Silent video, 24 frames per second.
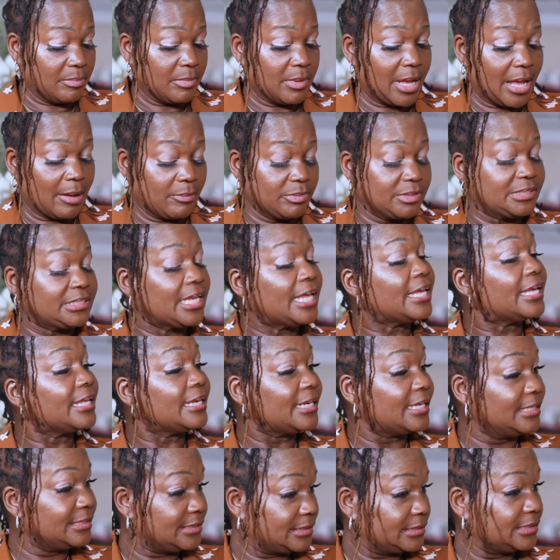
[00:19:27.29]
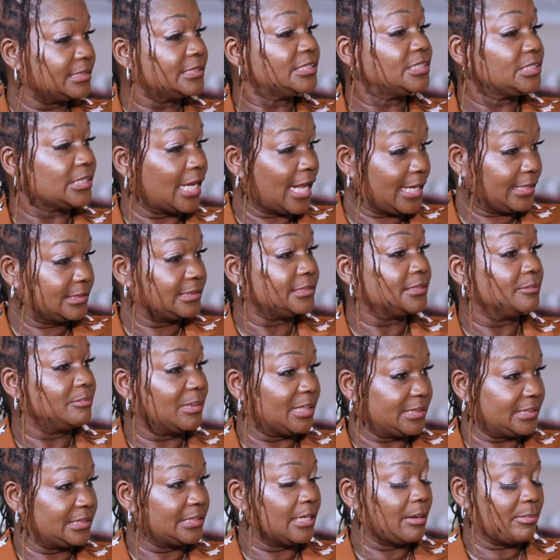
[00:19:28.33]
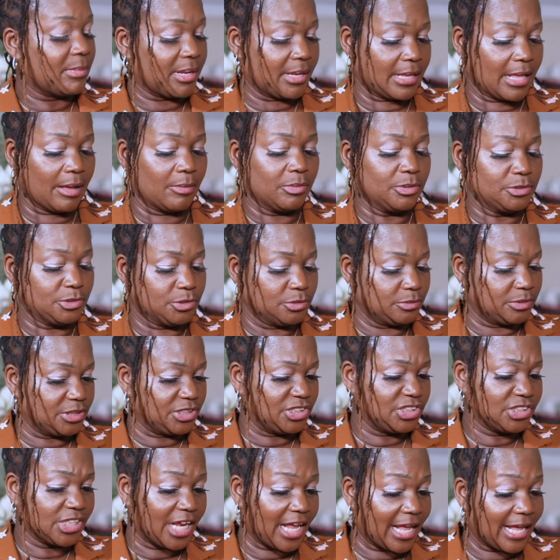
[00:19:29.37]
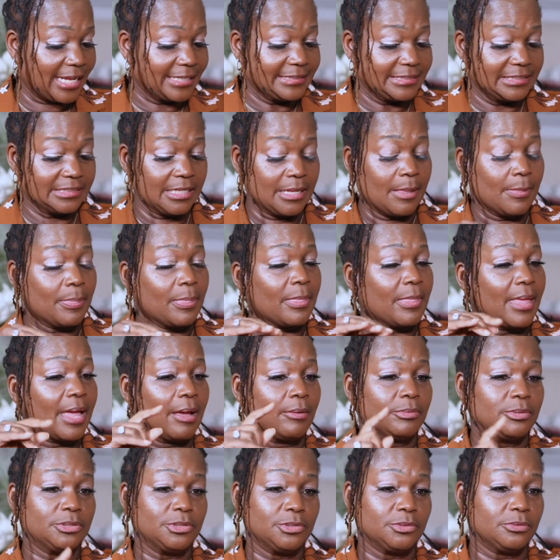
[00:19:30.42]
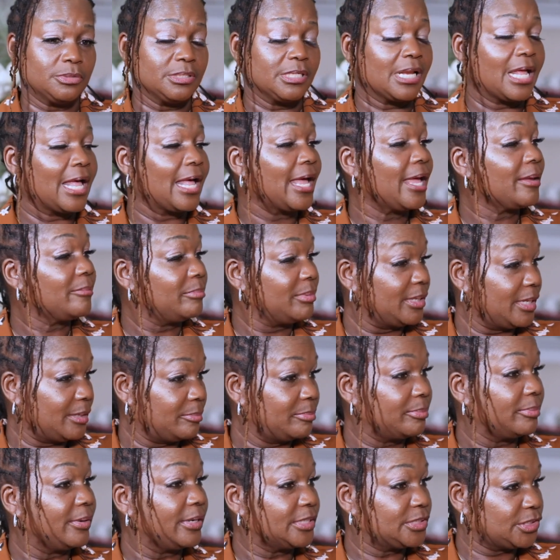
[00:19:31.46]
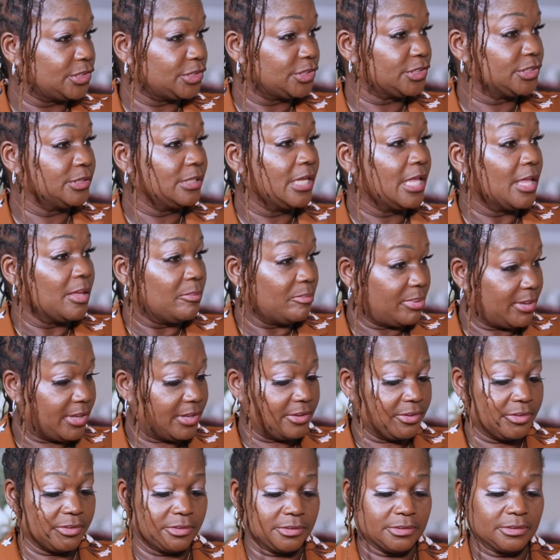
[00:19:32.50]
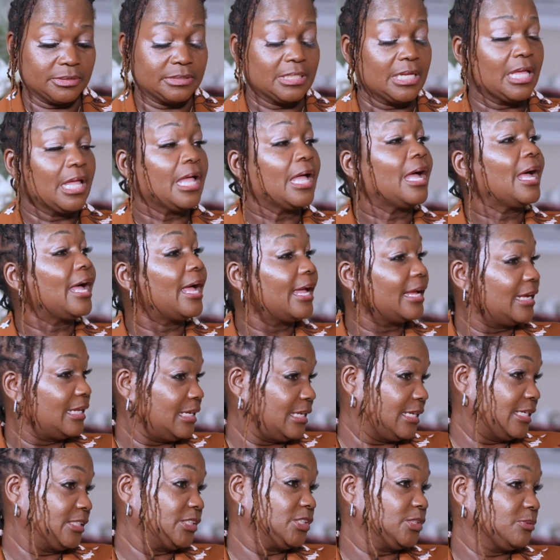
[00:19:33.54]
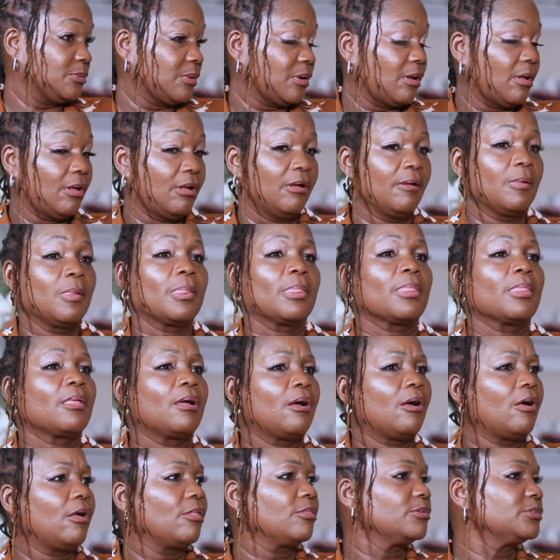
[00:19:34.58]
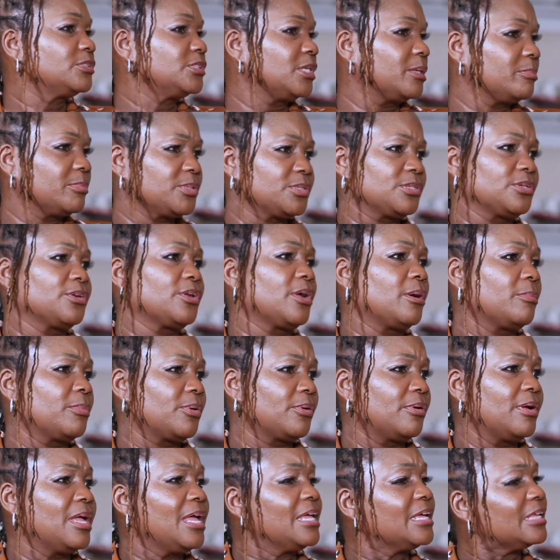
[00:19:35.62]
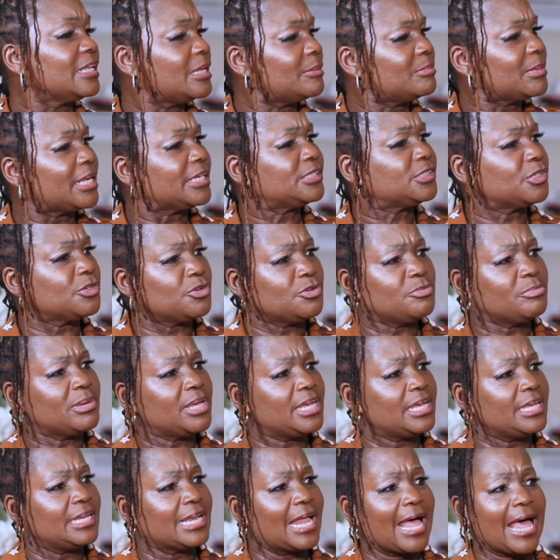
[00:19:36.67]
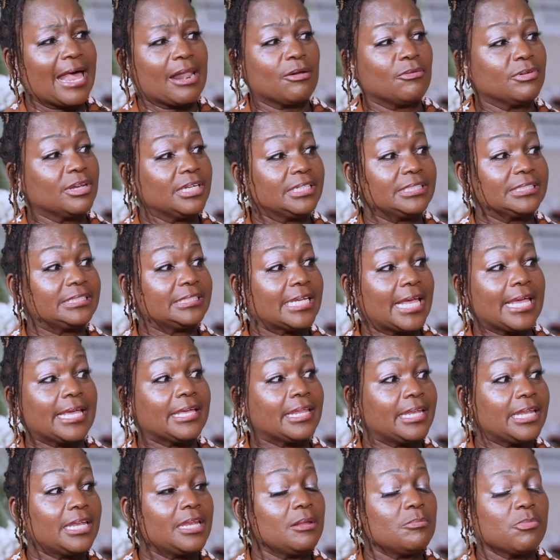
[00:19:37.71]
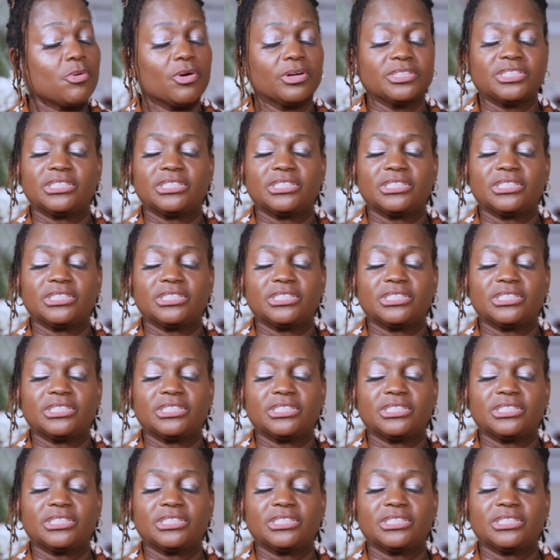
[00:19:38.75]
I was taking insulin shots in my stomach. I was doing shots. I was doing high blood pressure, pills, high cholesterol. All those numbers are normal. I'm like, so you mean I don't need to take it anymore?